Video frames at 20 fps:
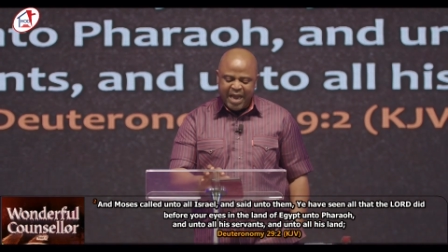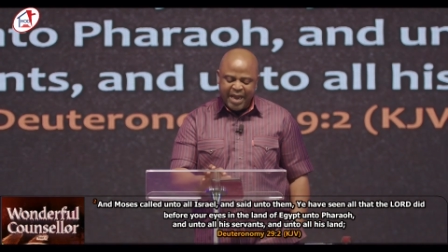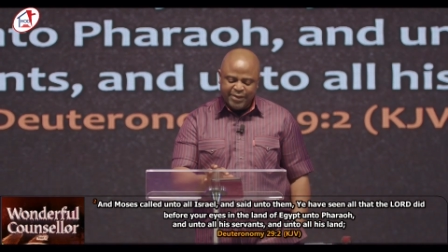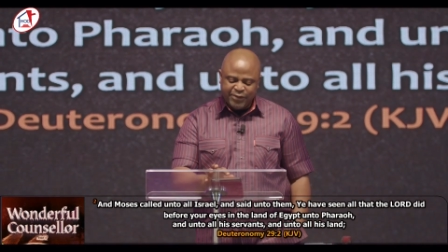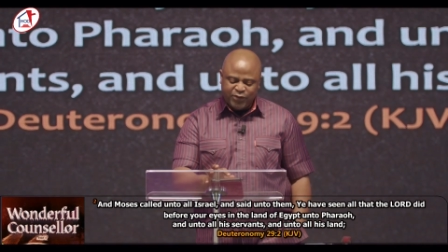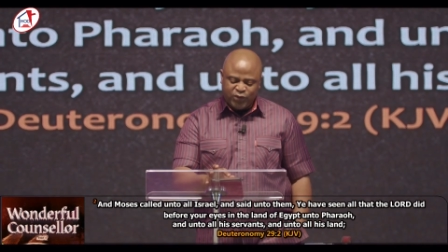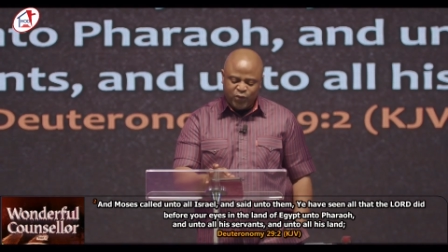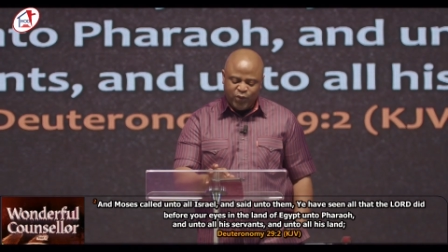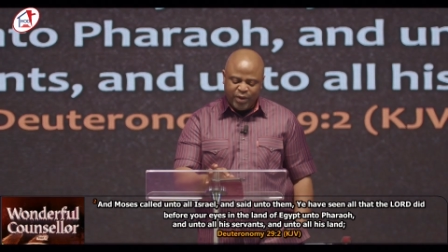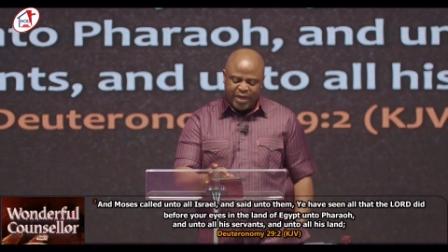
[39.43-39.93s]

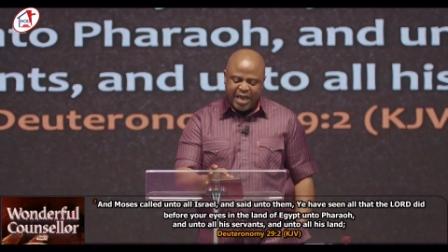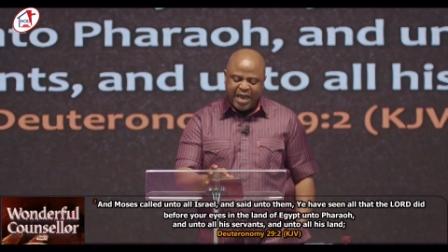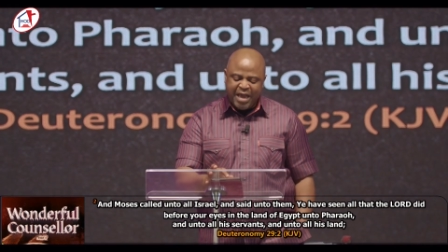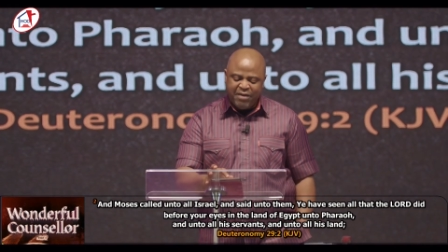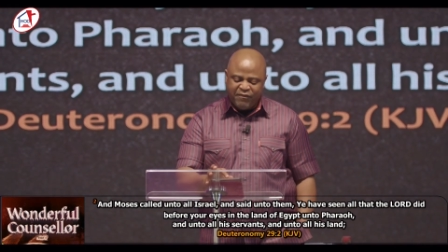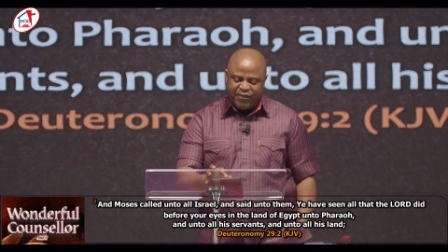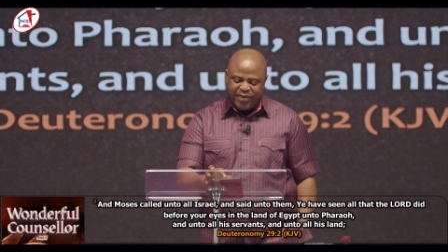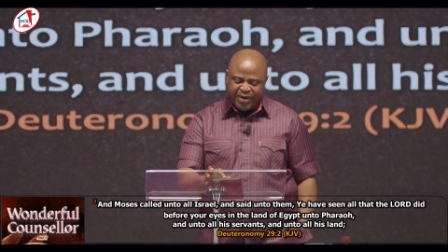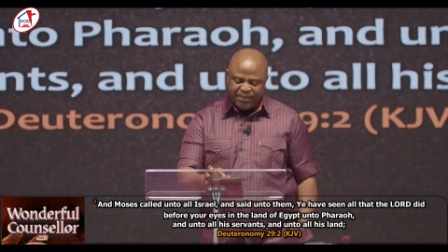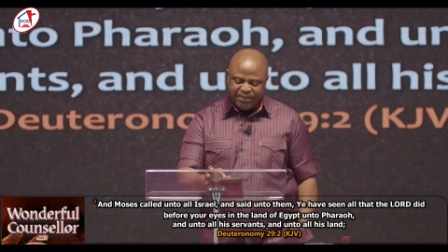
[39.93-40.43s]
and to
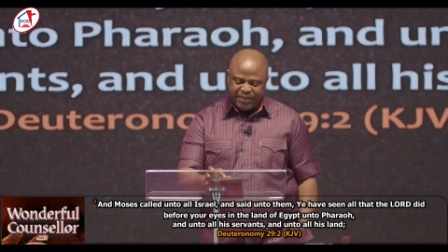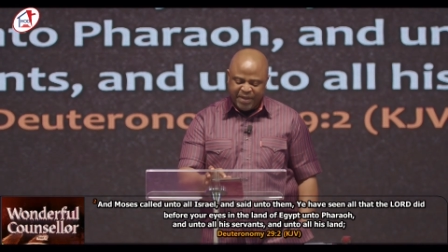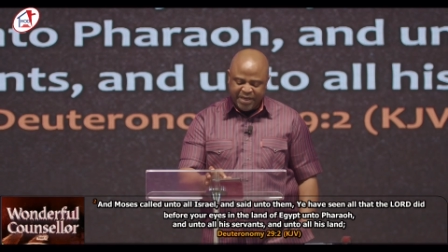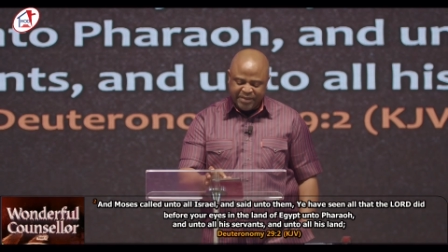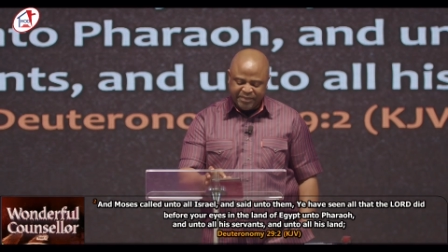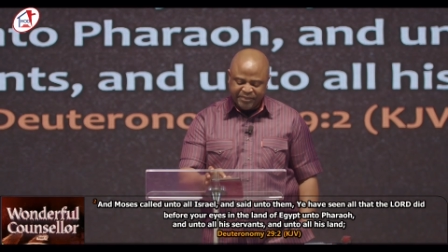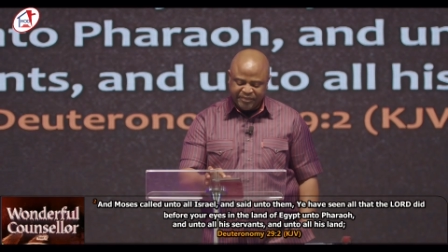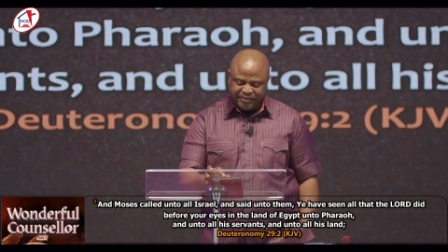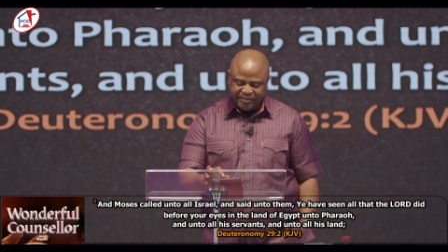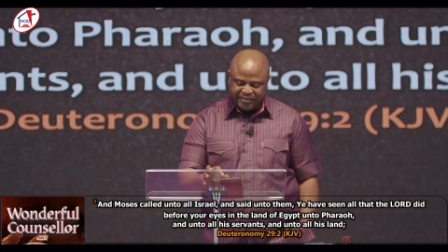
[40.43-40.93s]

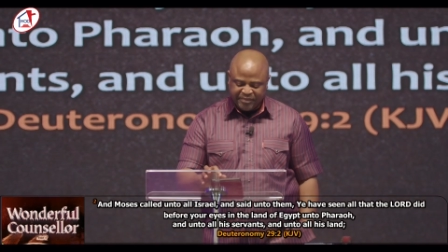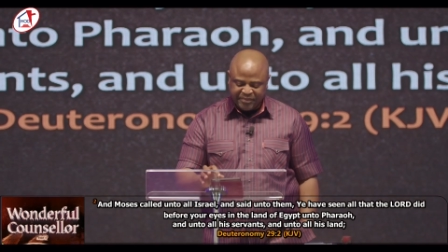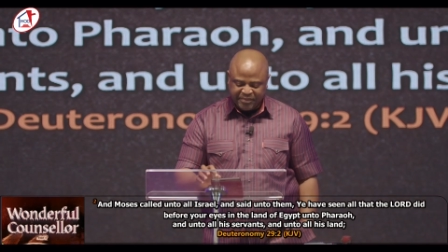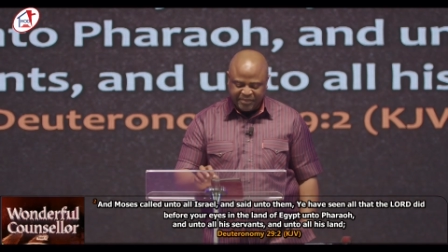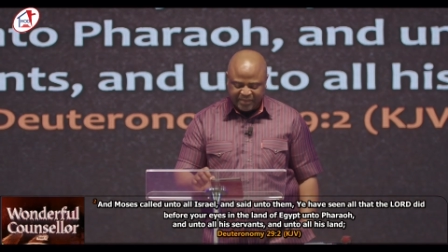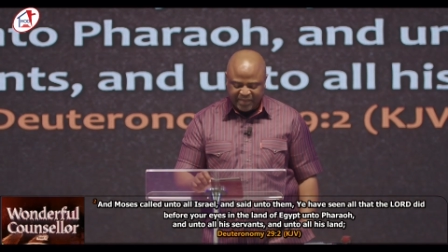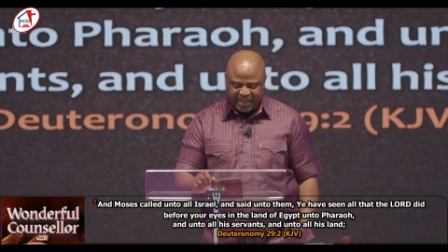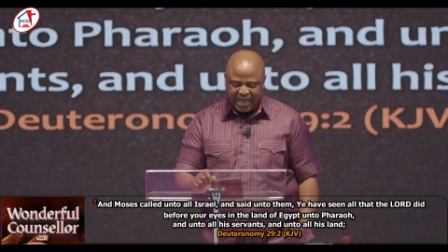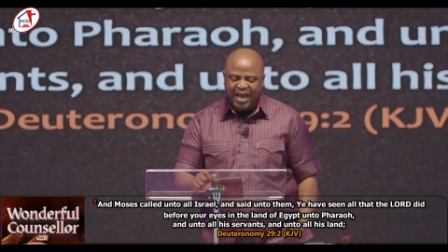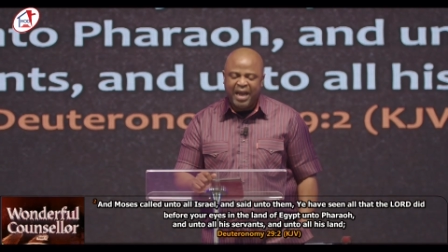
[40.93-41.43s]
everything.
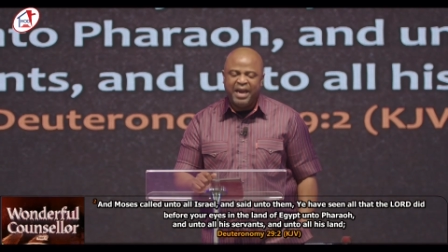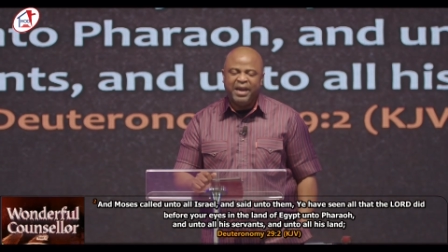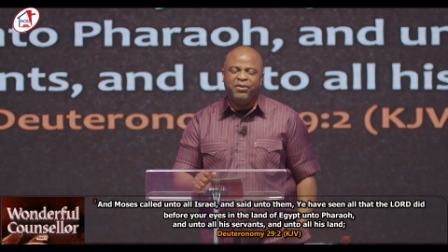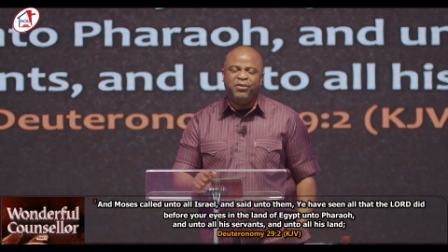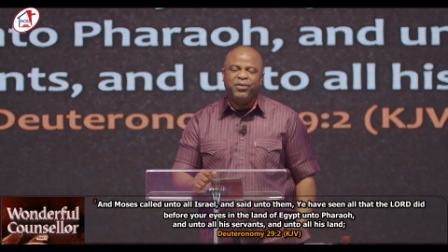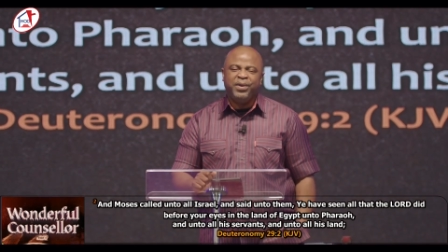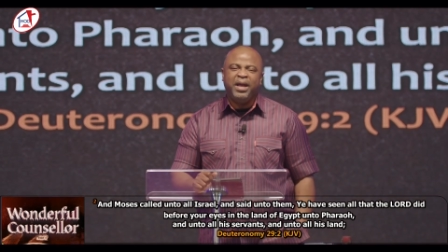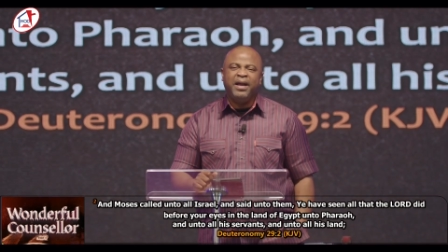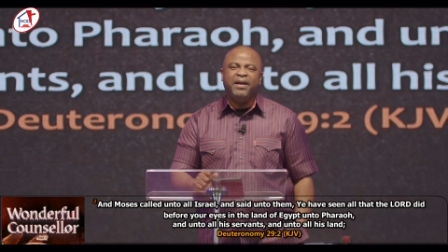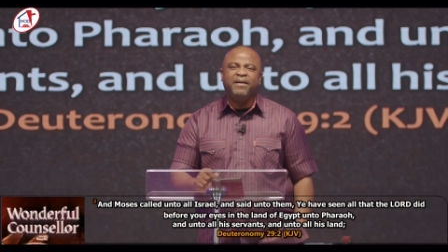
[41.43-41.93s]

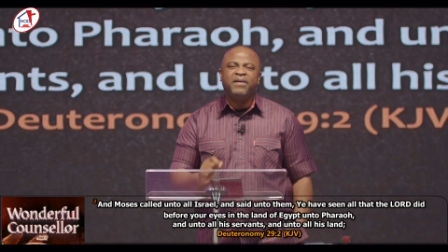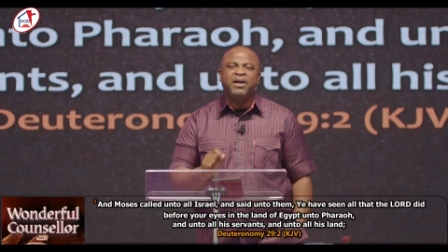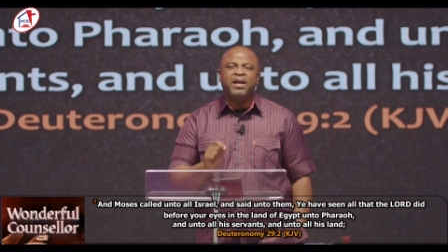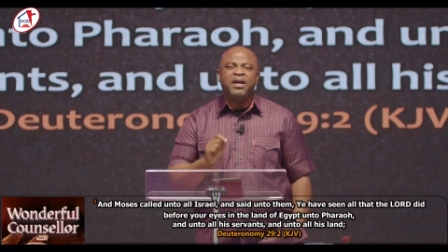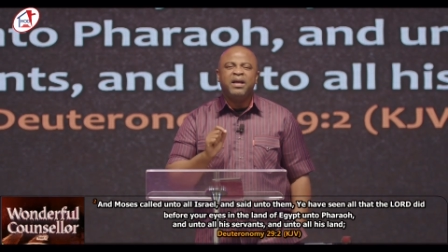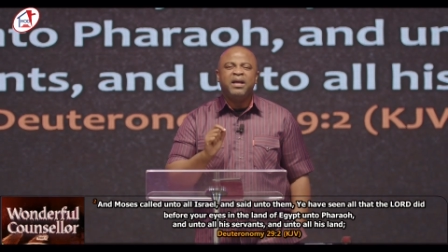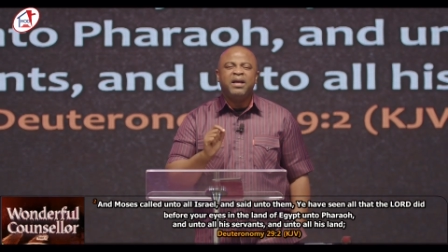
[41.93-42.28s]
Hallelujah.